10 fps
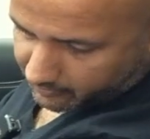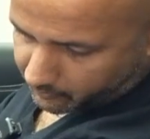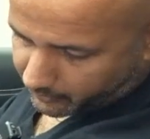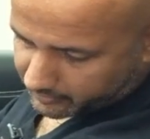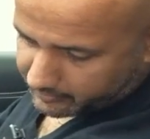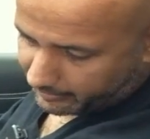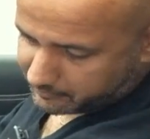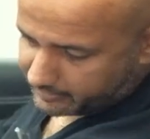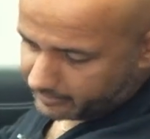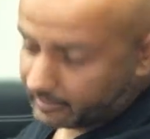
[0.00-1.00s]
one
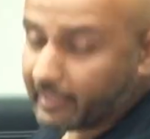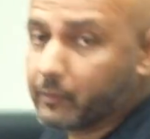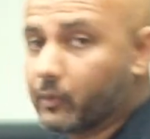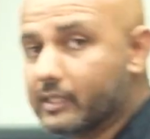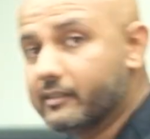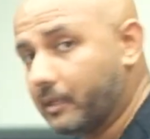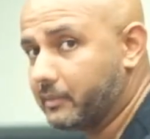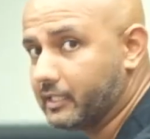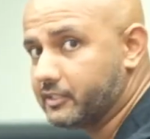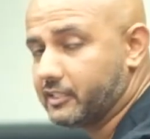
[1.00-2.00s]
Type-C and one
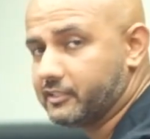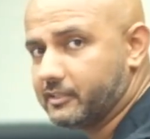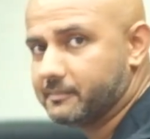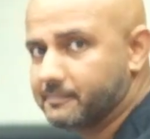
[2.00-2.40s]
Type-A charger.